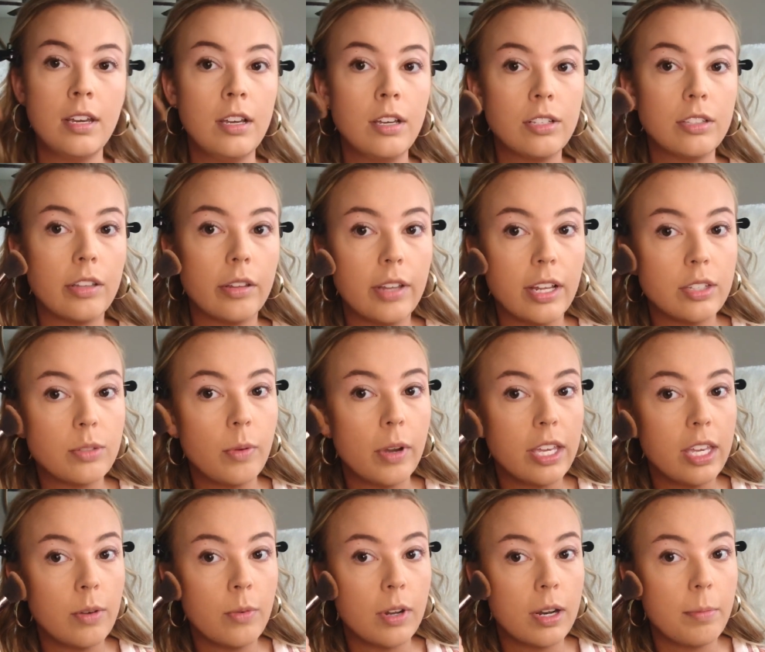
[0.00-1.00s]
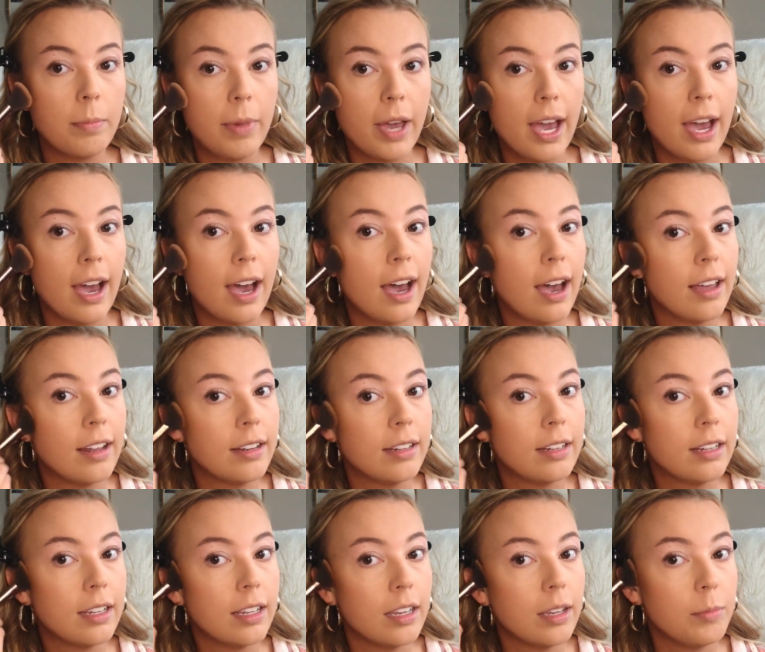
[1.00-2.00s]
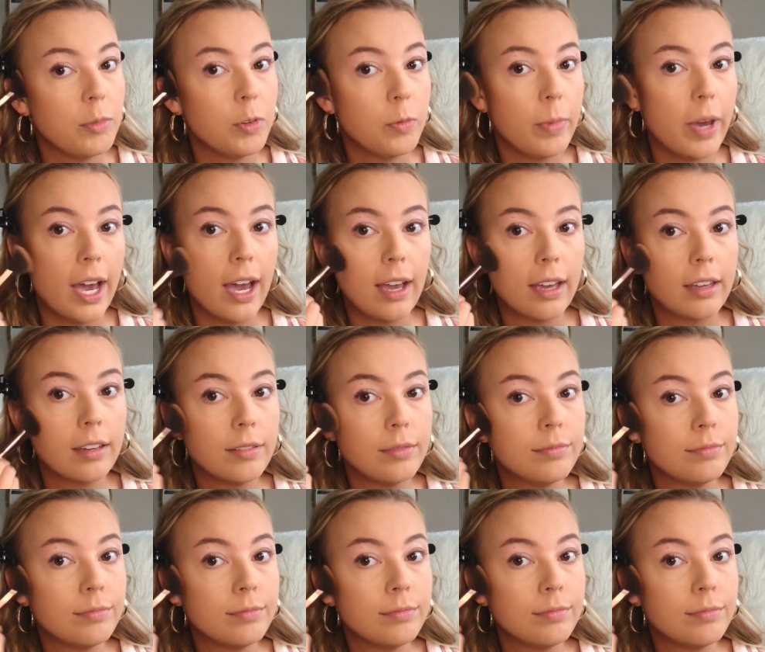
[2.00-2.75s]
so that's why you want to pat and move back.